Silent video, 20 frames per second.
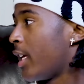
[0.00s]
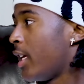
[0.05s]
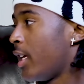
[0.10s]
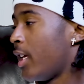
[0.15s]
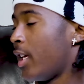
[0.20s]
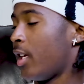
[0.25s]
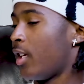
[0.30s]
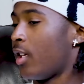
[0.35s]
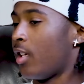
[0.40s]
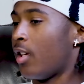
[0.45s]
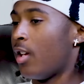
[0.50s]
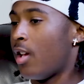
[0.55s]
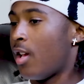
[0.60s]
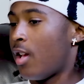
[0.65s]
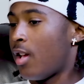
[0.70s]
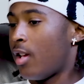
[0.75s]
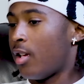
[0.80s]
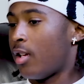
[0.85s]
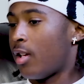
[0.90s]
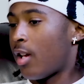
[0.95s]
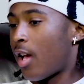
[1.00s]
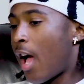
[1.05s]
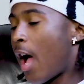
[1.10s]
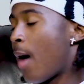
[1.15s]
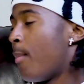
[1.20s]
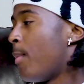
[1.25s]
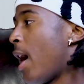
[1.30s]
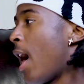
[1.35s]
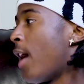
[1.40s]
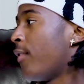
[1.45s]
get hit,
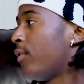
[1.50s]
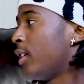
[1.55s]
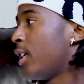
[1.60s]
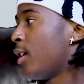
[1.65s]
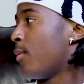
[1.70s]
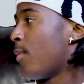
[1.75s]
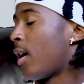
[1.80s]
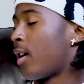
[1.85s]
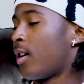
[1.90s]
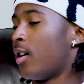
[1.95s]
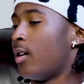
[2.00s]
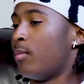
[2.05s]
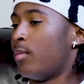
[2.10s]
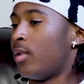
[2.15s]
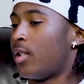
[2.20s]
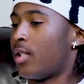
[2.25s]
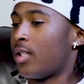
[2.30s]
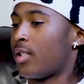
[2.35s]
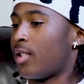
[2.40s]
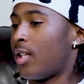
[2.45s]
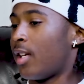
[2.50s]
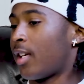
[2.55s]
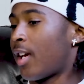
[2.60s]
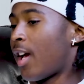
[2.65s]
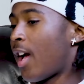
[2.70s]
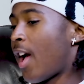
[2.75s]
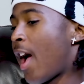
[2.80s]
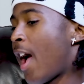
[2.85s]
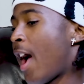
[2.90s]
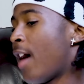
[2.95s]
I'm gonna have to get back up because like
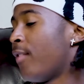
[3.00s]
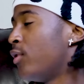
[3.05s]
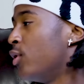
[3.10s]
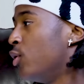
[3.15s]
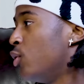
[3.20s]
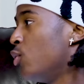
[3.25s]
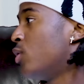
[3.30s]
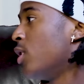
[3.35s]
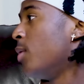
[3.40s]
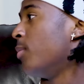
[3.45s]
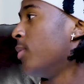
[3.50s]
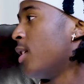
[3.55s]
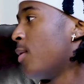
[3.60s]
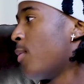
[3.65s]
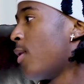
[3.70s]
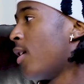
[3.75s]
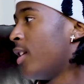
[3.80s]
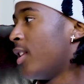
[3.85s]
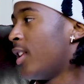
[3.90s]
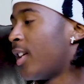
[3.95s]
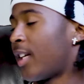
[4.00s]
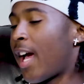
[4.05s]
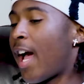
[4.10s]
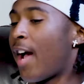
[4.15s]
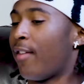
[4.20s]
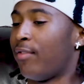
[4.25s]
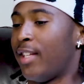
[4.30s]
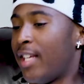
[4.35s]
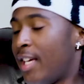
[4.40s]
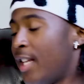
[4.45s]
I have to do something about it. Like I
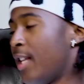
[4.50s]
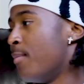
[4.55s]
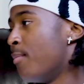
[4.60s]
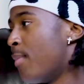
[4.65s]
have to hit him